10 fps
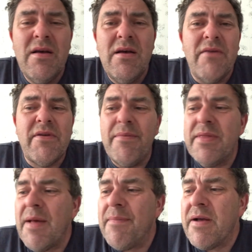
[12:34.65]
I've never
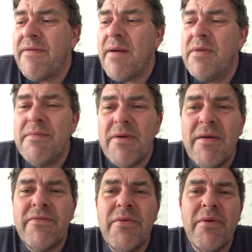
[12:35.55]
been that big a family, but
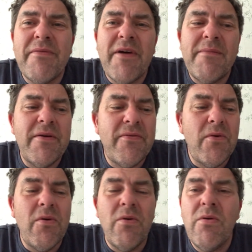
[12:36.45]
if you were a family of
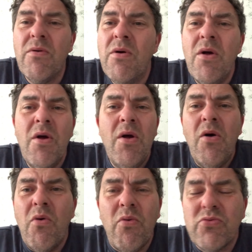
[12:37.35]
four,
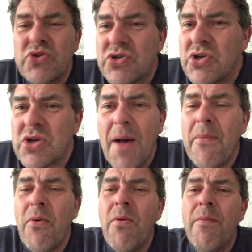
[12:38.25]
or just a
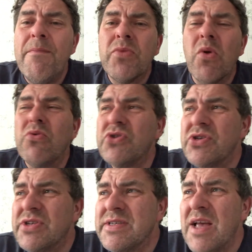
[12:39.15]
couple, or
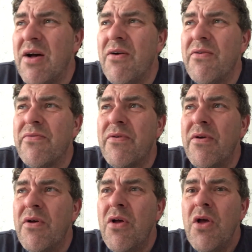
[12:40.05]
just yourself,
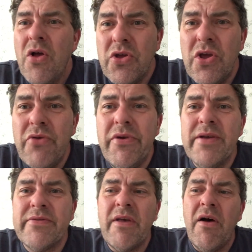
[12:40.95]
you
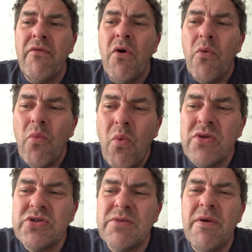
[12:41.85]
yourself,
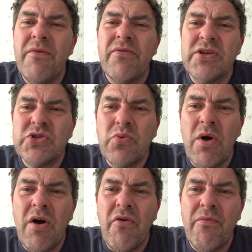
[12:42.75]
once a month, that's
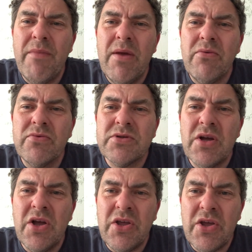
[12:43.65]
12 meals
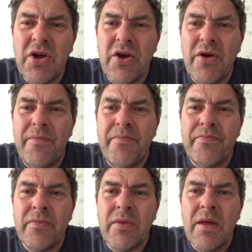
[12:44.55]
a year.
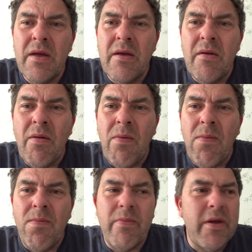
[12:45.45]

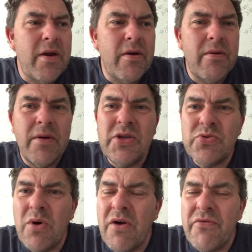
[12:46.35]
You know, in
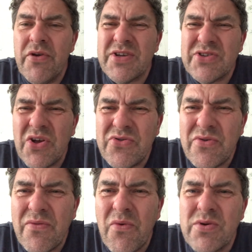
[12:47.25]
12 years, that's
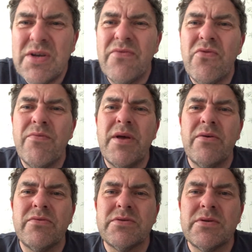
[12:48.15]
144
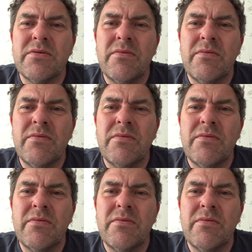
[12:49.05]
meals.